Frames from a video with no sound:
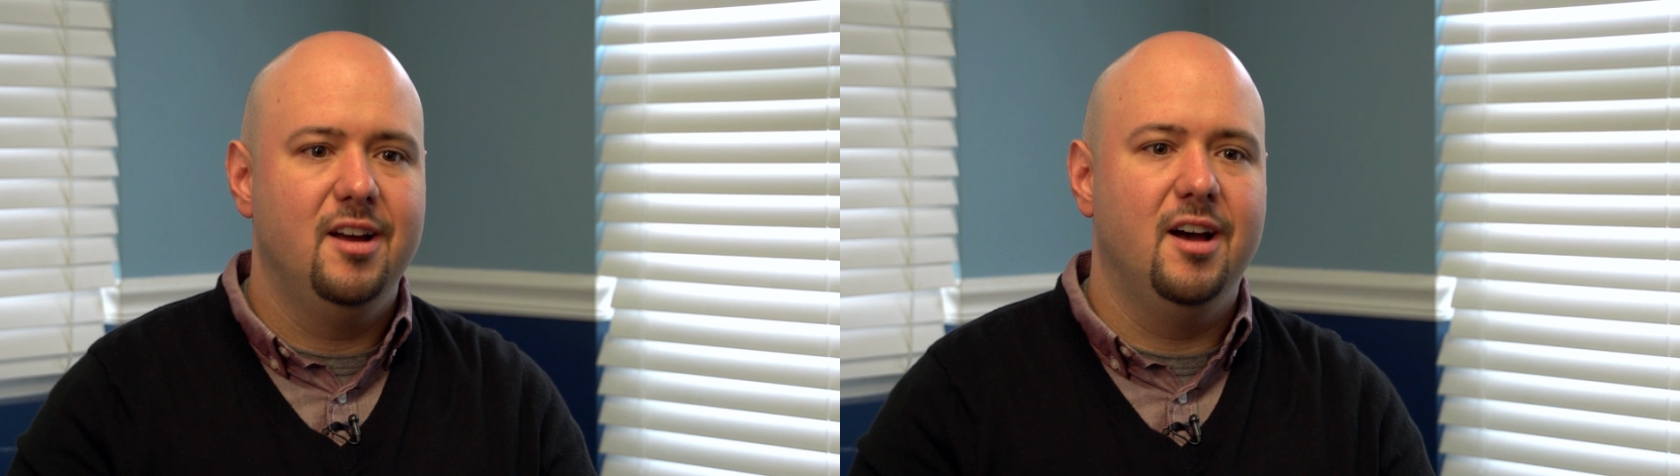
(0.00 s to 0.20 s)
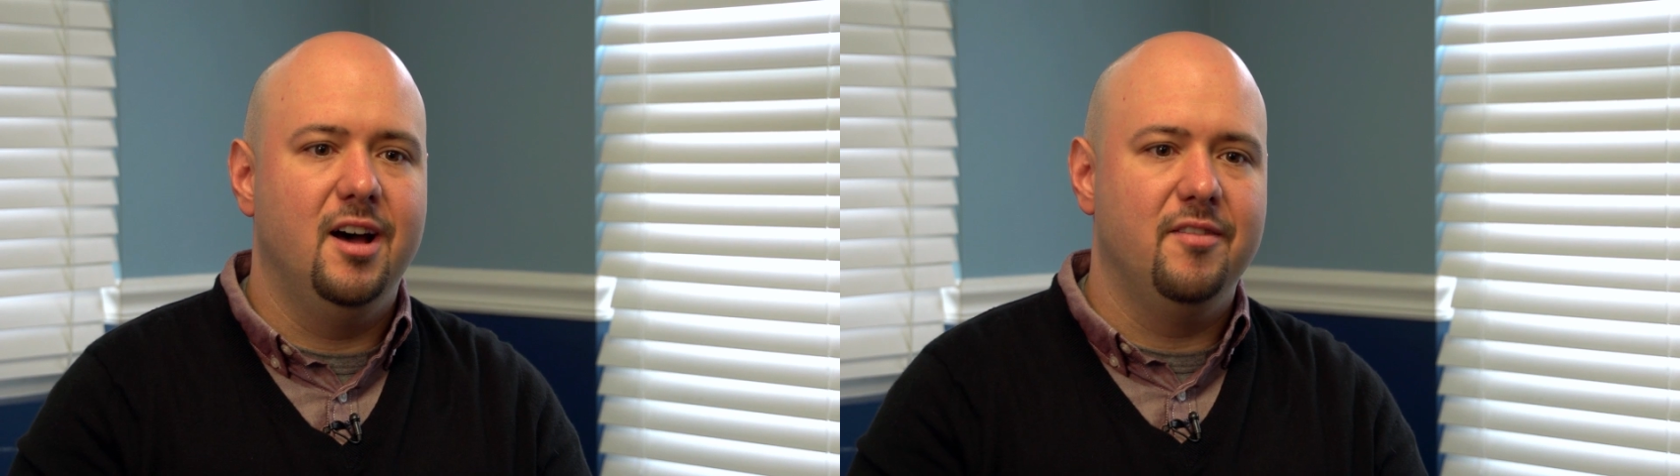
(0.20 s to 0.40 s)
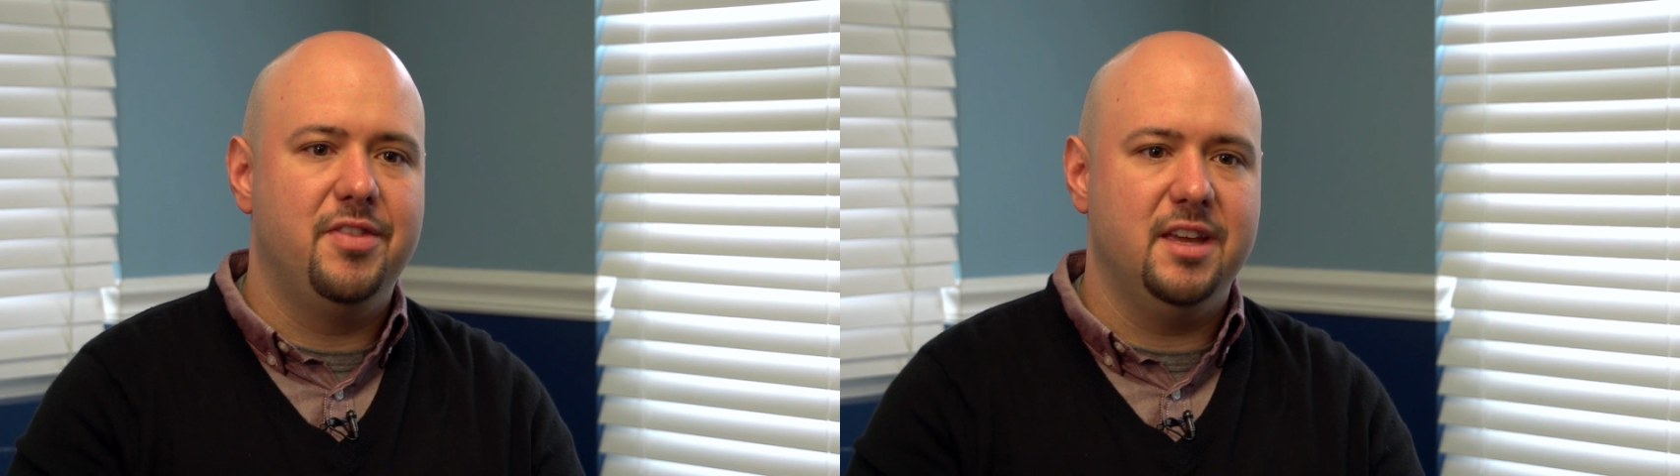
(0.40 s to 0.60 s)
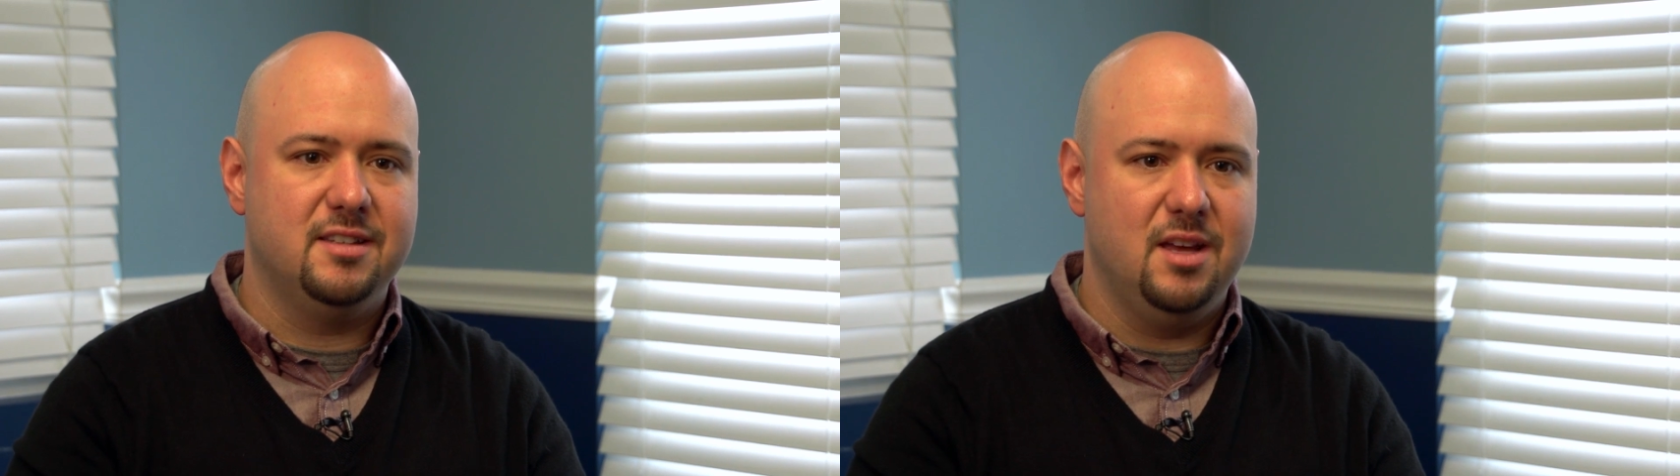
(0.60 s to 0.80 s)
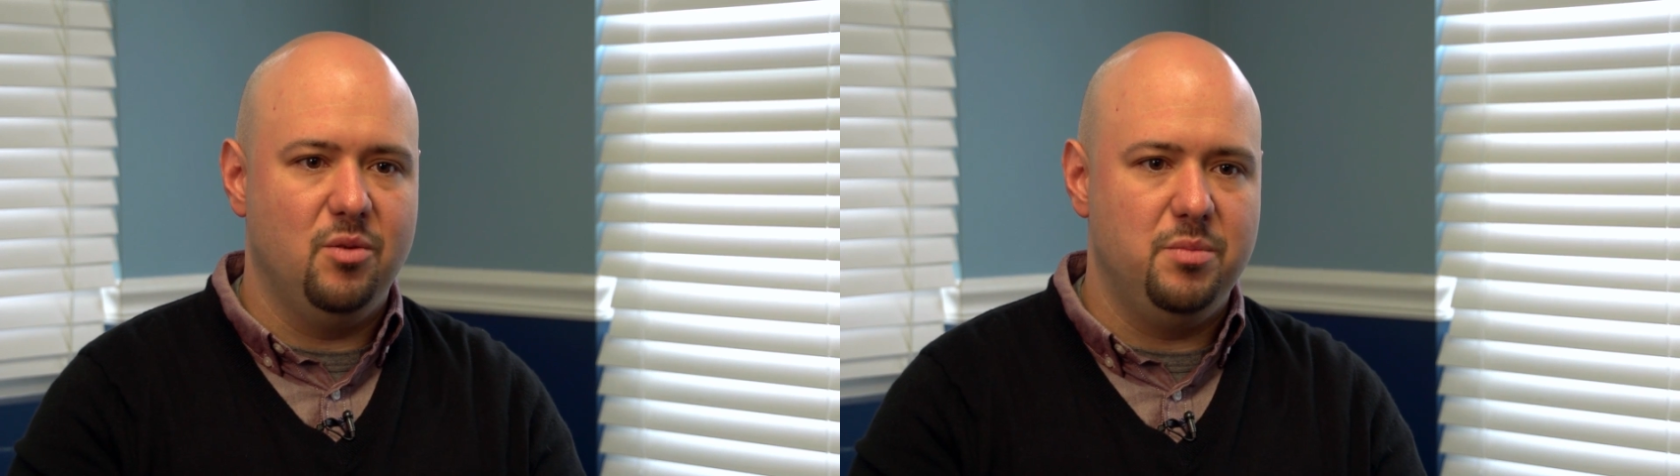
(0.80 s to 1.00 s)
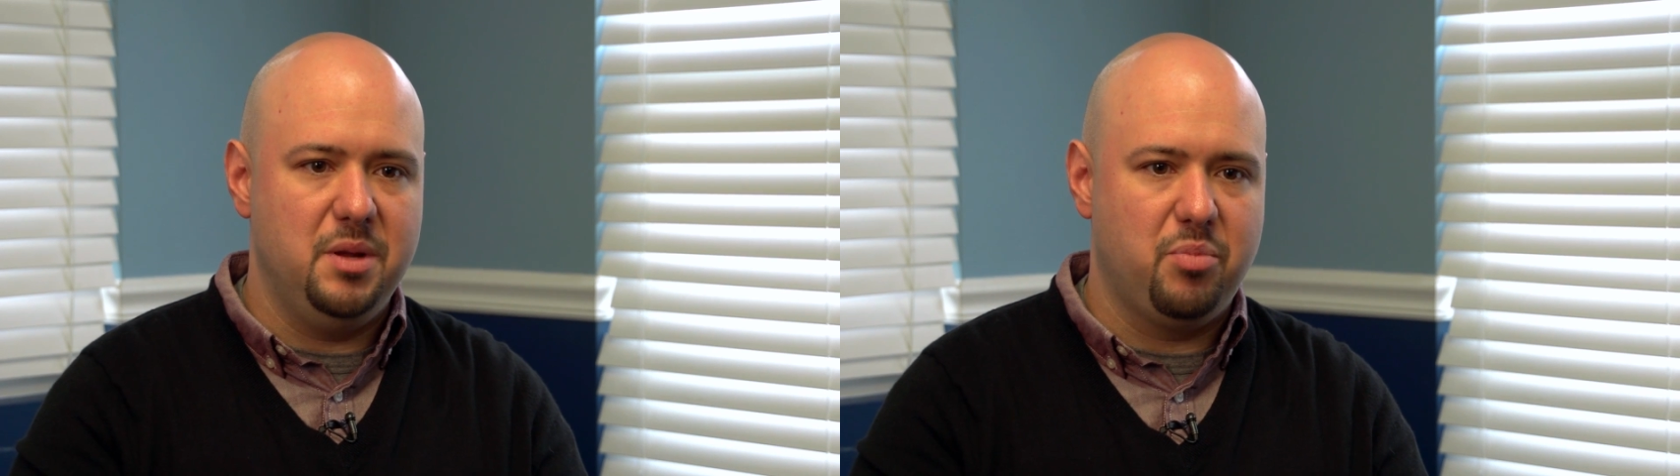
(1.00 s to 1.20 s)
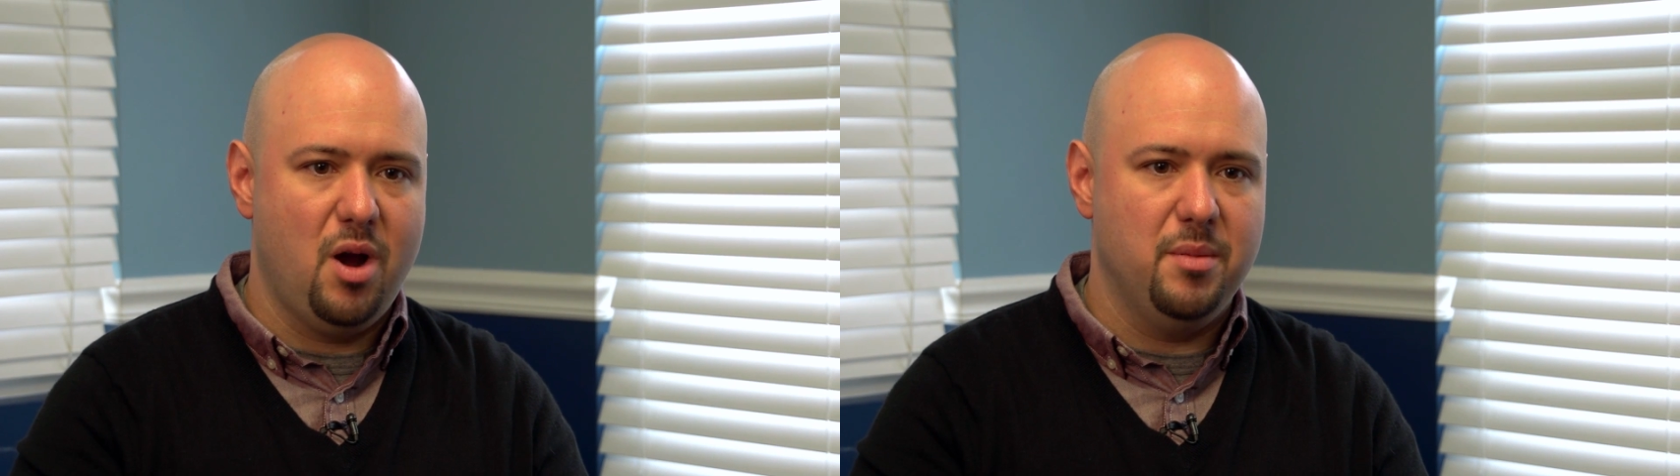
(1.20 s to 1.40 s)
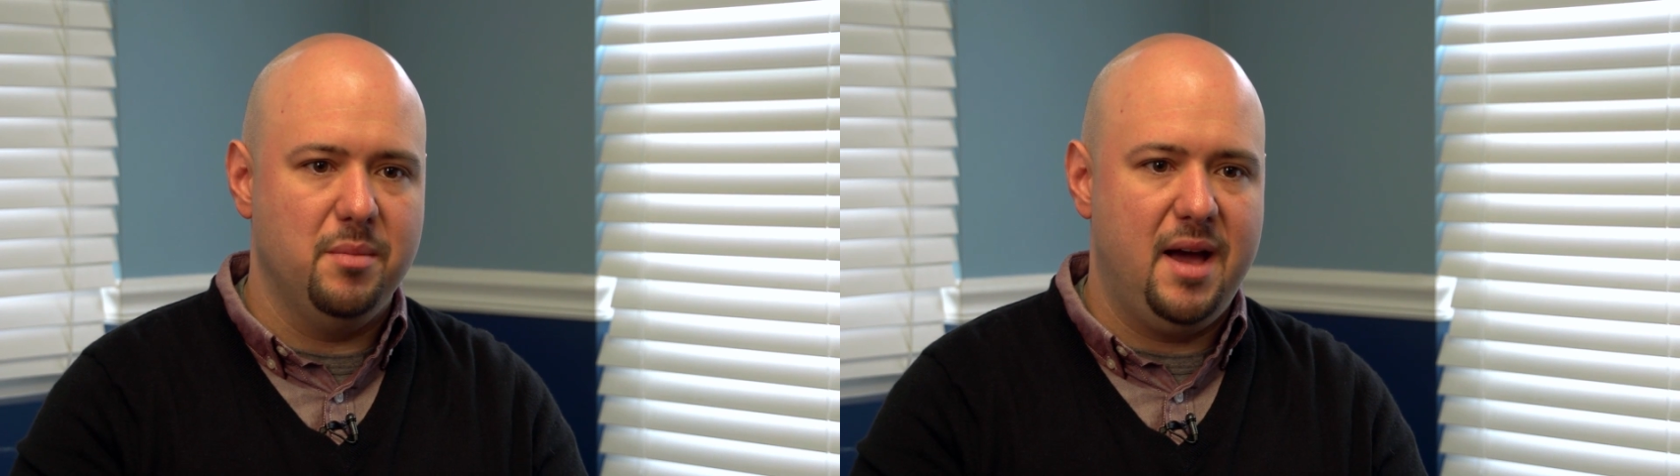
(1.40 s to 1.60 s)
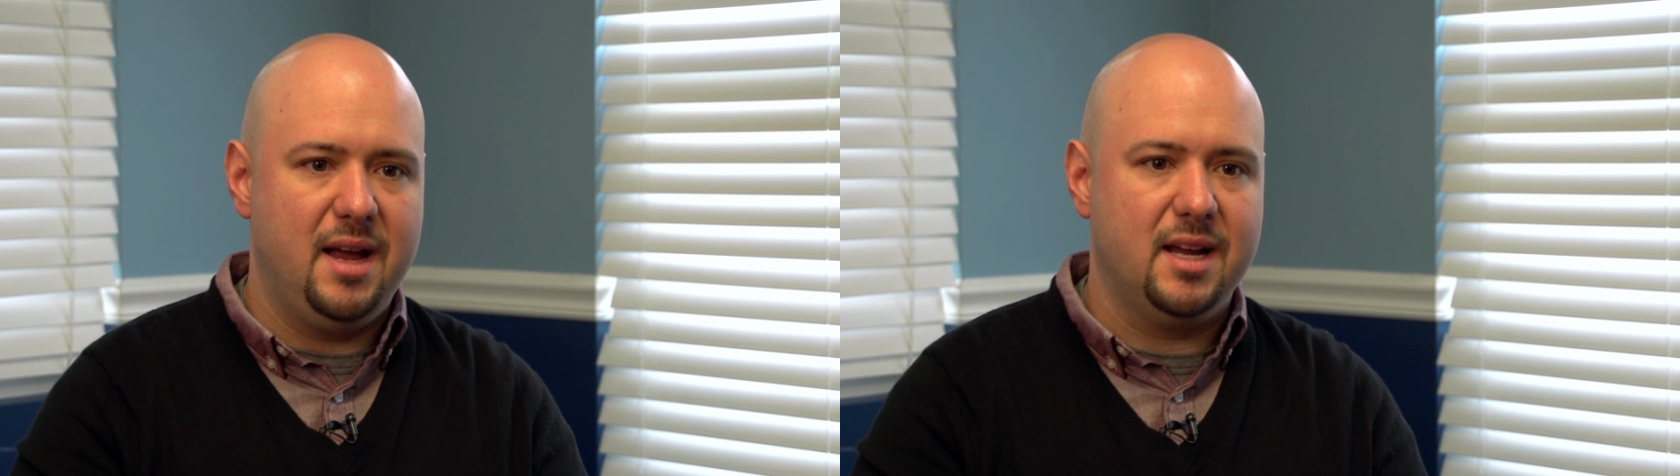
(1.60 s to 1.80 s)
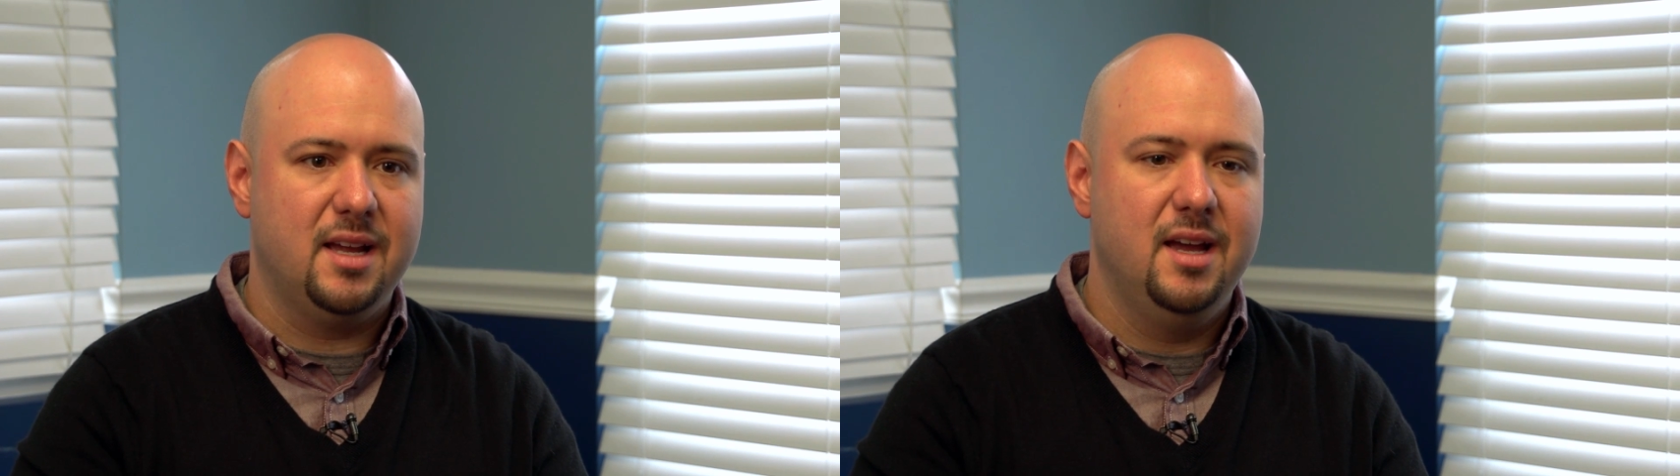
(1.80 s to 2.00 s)
of things that would be
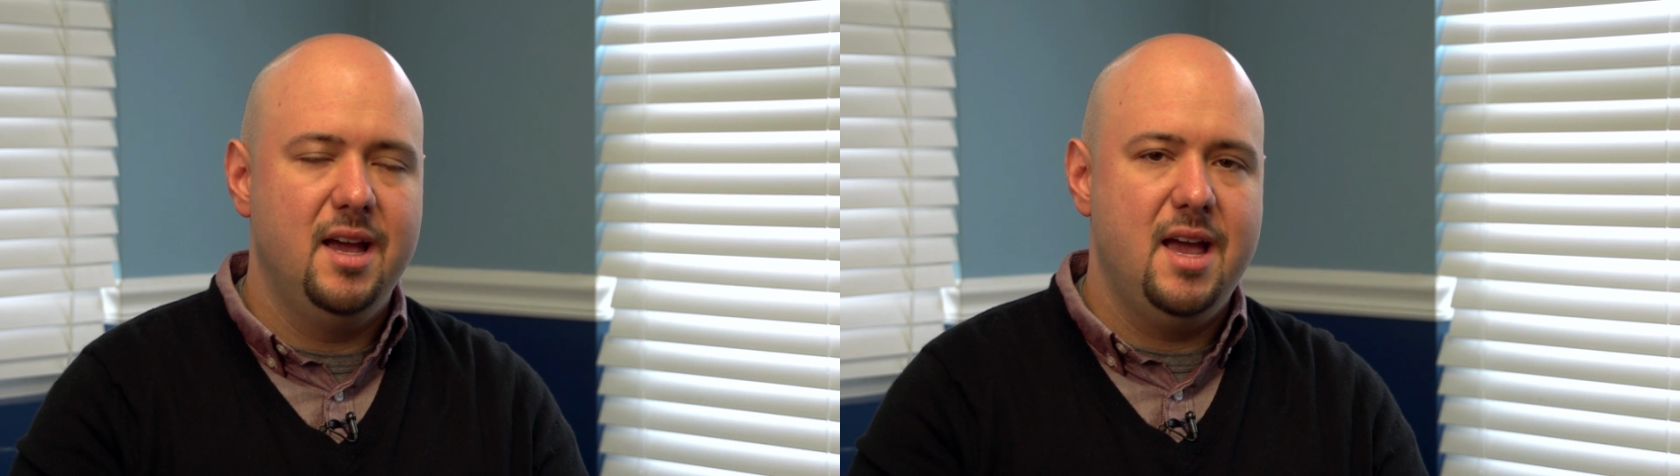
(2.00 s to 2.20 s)
problematic.